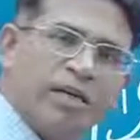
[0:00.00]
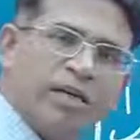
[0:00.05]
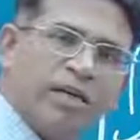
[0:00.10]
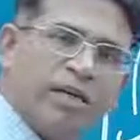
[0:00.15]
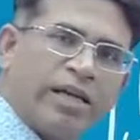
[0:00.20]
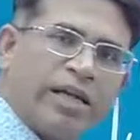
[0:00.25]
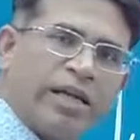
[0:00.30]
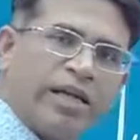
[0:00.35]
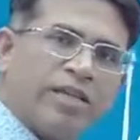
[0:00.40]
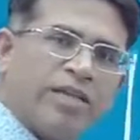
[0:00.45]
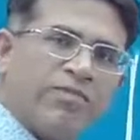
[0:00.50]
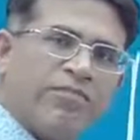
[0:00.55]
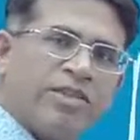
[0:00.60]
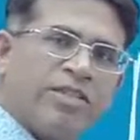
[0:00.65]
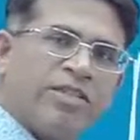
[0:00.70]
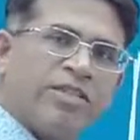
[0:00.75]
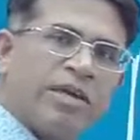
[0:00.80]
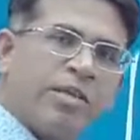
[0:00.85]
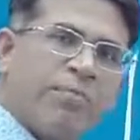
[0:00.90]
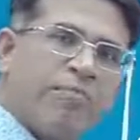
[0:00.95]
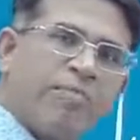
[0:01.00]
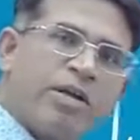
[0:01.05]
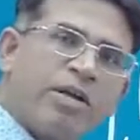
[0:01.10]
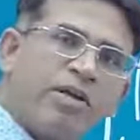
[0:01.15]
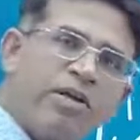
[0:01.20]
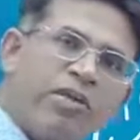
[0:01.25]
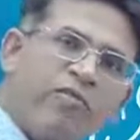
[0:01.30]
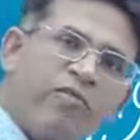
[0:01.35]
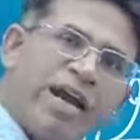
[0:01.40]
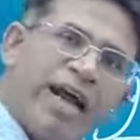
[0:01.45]
with some bit
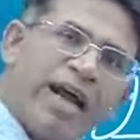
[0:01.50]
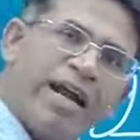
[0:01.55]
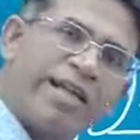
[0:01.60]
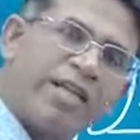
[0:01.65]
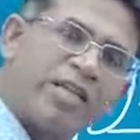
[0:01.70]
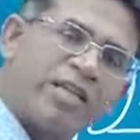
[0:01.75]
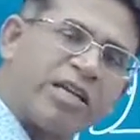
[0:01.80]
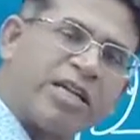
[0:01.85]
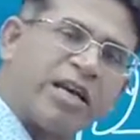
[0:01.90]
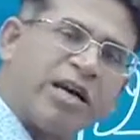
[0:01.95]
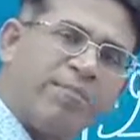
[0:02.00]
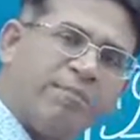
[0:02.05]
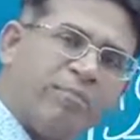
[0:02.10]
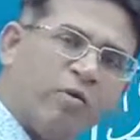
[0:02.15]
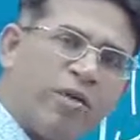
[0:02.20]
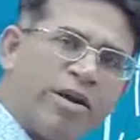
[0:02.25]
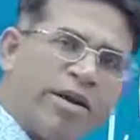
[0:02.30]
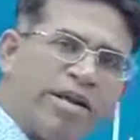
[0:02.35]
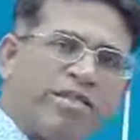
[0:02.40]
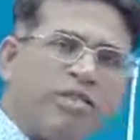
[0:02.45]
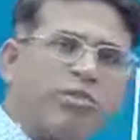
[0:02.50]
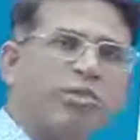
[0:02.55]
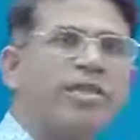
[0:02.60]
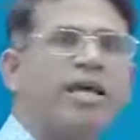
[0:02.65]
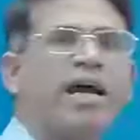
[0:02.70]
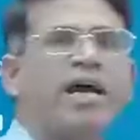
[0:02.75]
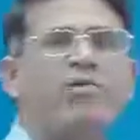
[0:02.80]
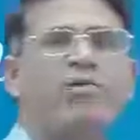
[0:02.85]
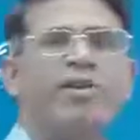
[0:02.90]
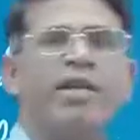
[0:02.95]
of additional components so
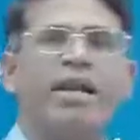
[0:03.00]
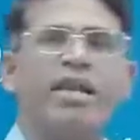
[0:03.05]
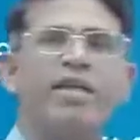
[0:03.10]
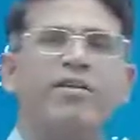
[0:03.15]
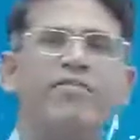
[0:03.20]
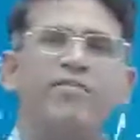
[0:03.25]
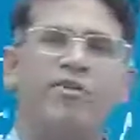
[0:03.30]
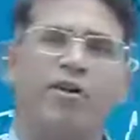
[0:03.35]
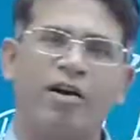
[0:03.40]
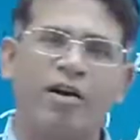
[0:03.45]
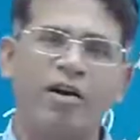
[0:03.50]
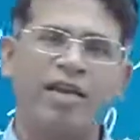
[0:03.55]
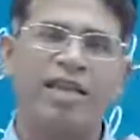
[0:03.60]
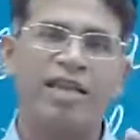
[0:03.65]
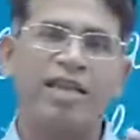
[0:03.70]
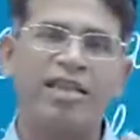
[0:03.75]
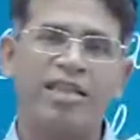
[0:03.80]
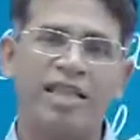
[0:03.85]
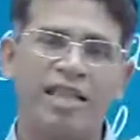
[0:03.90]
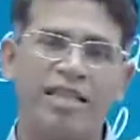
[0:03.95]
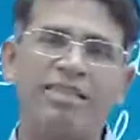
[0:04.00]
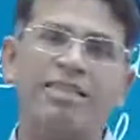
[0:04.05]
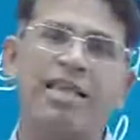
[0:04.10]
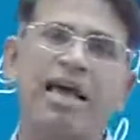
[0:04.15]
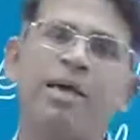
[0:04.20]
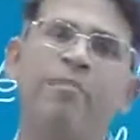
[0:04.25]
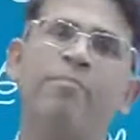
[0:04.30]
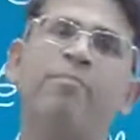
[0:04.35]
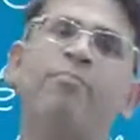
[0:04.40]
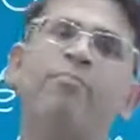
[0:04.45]
that you are ready for the
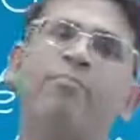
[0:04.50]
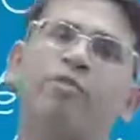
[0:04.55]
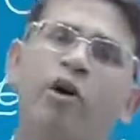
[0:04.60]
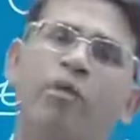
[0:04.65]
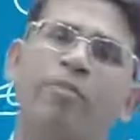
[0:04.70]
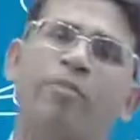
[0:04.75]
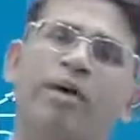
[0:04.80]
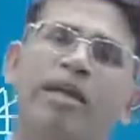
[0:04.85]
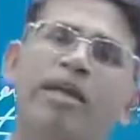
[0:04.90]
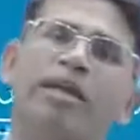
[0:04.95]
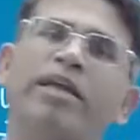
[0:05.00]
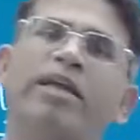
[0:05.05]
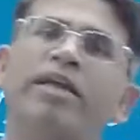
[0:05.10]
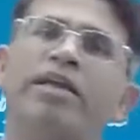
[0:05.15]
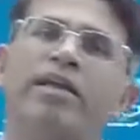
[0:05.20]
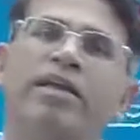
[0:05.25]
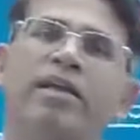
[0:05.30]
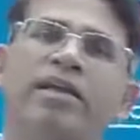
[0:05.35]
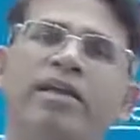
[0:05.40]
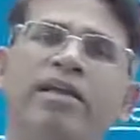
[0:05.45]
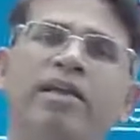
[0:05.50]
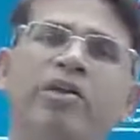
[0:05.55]
exam proper in